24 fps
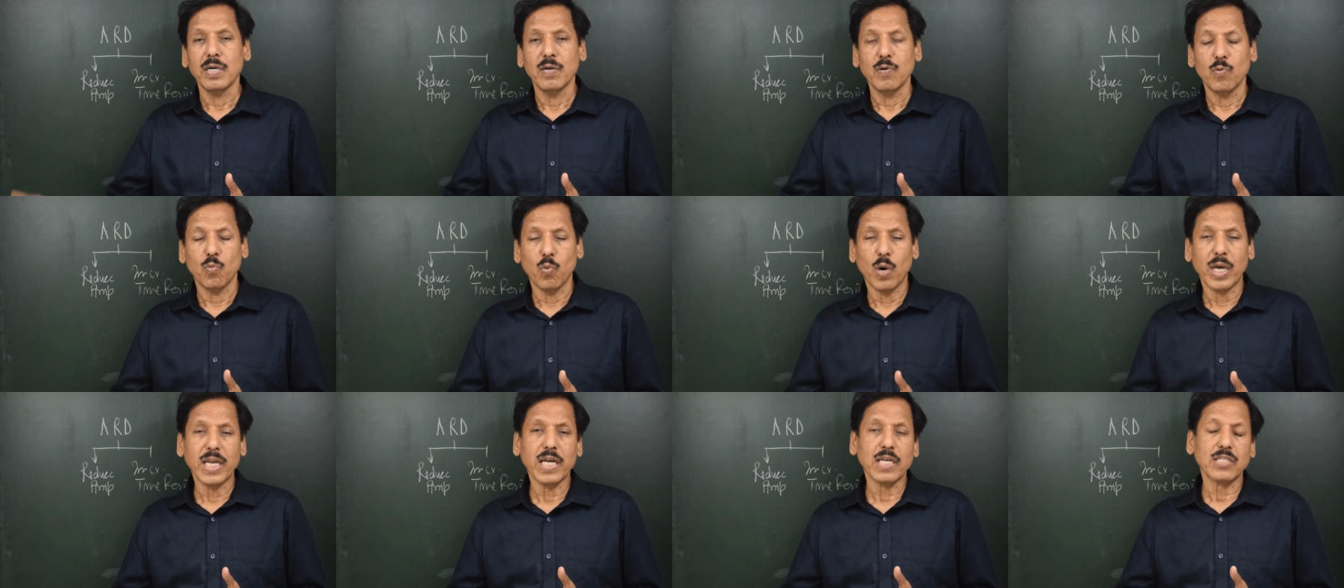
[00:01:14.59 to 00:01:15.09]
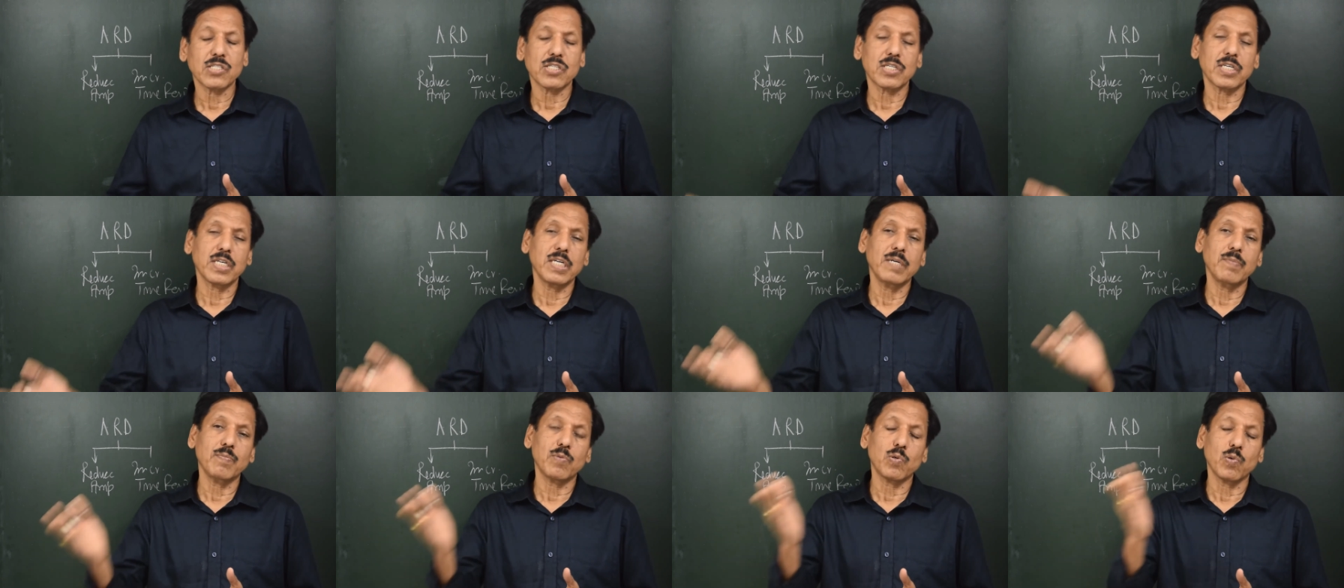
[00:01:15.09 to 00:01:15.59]
one
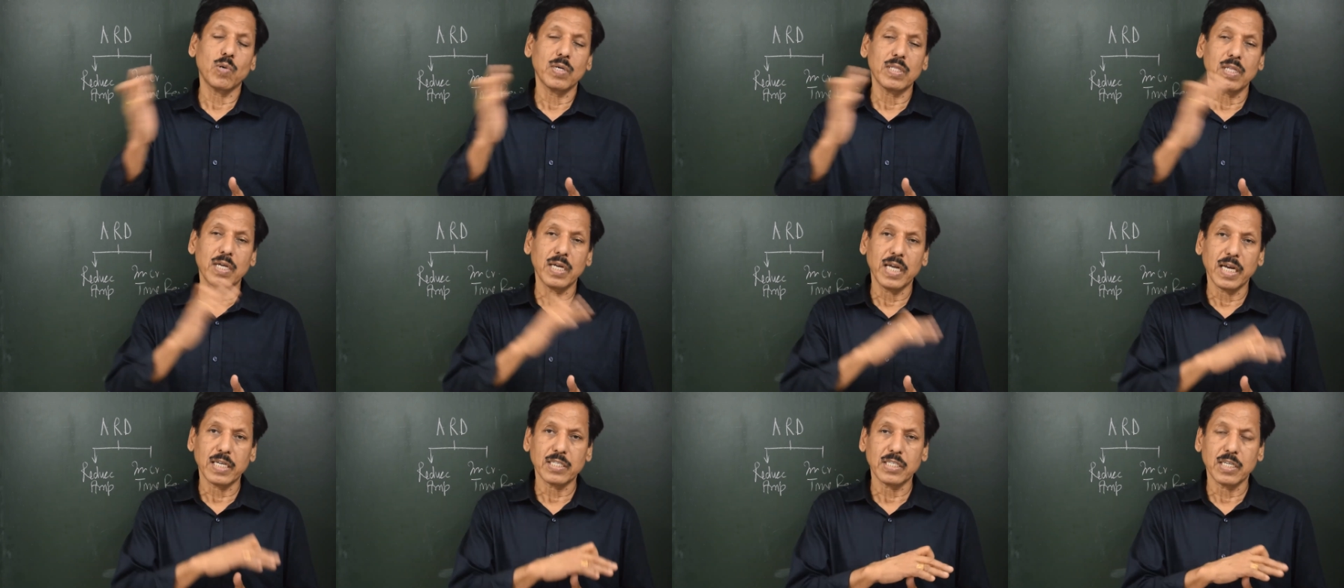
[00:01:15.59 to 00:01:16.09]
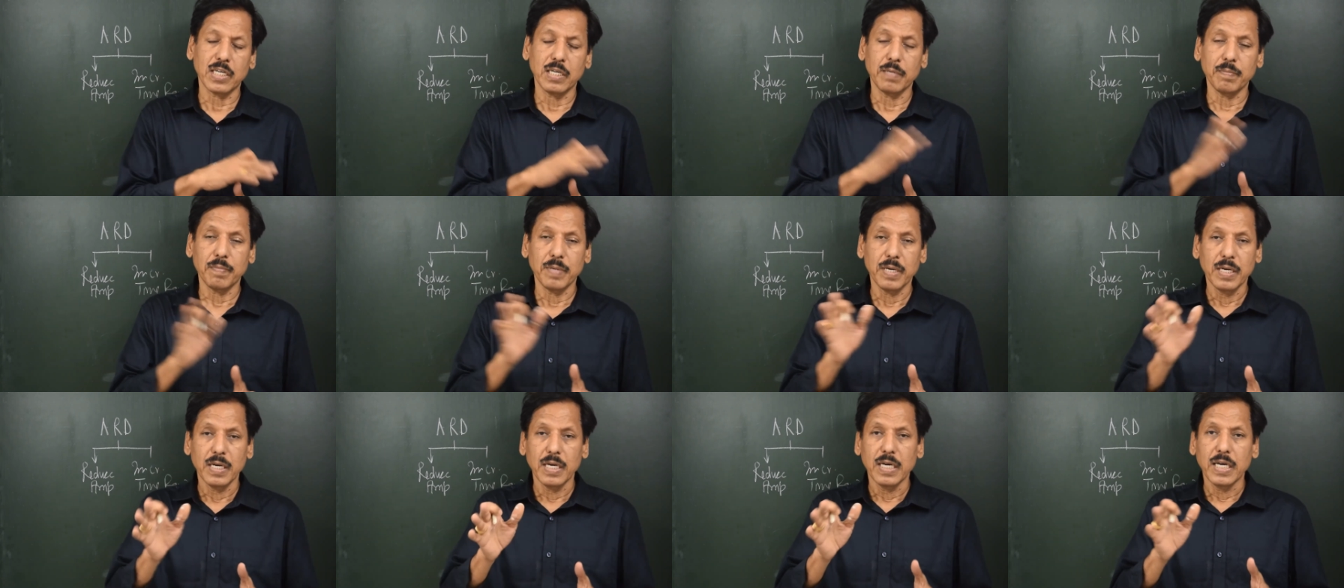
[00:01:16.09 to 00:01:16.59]
extreme to other extreme
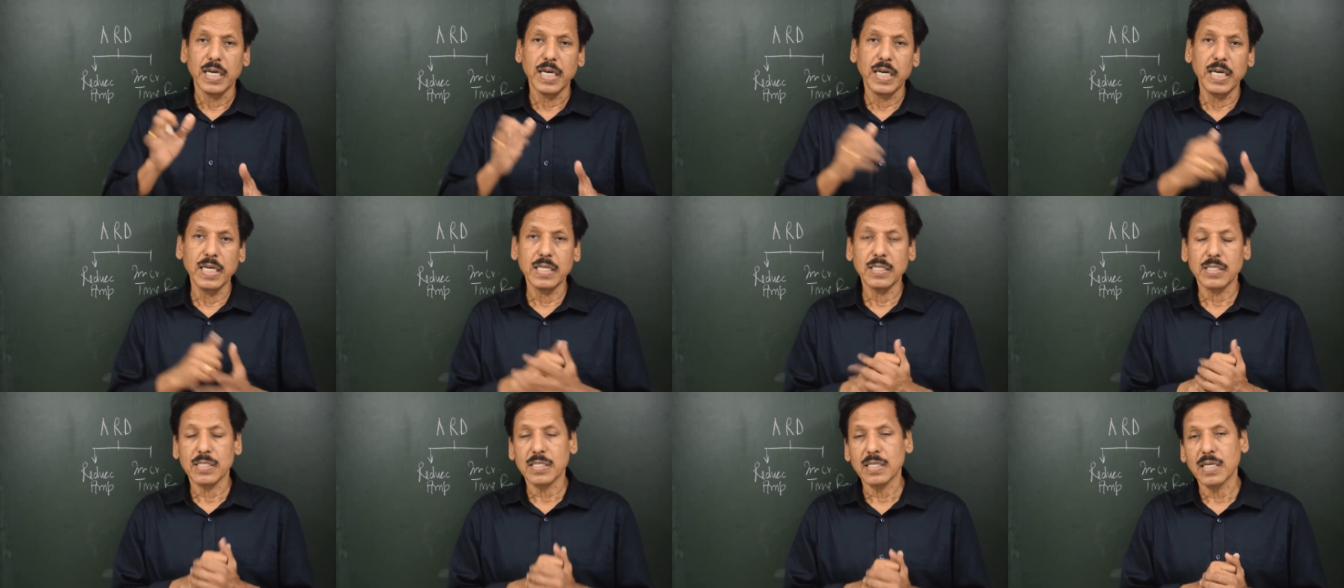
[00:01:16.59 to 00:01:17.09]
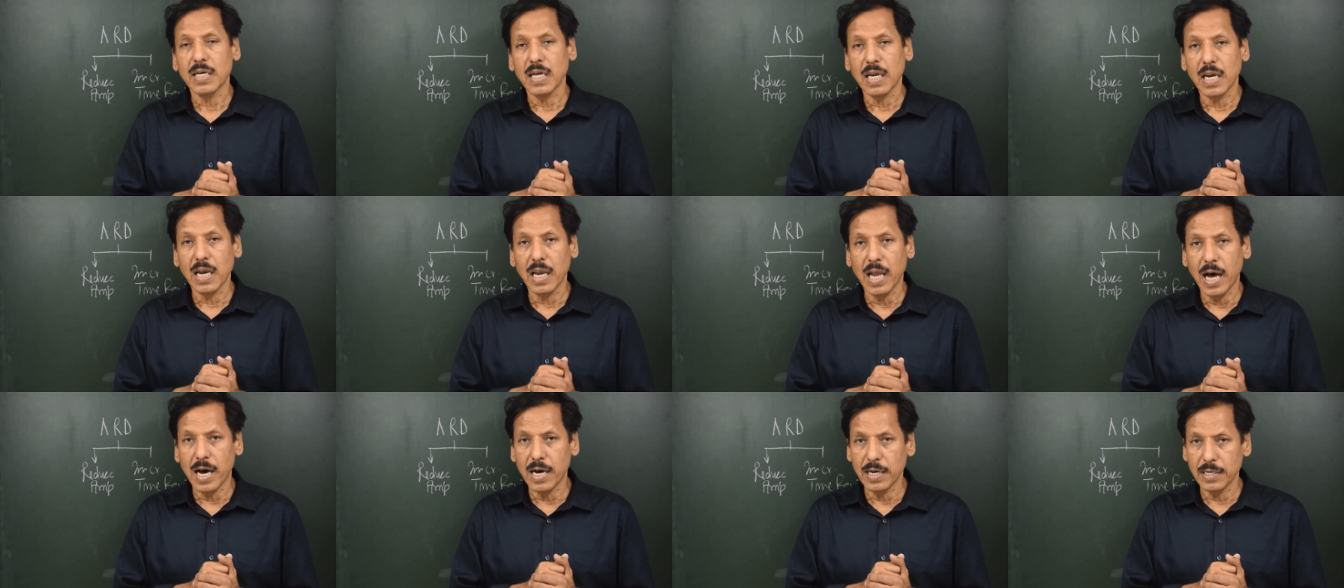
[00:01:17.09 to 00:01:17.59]
is
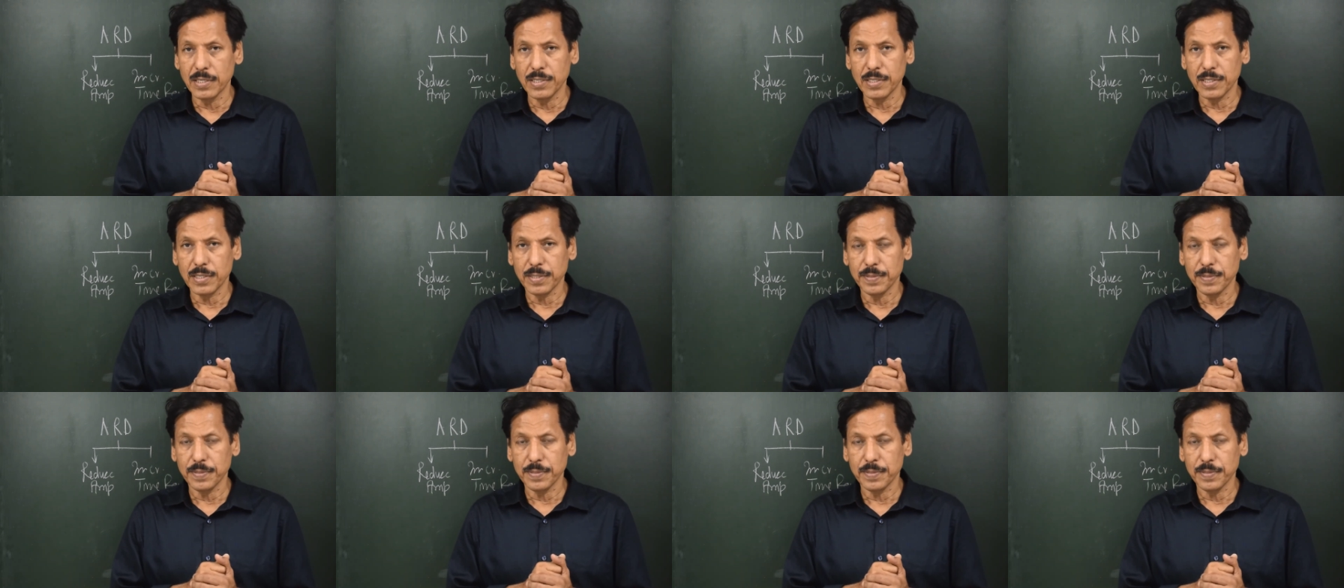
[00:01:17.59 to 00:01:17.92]
large.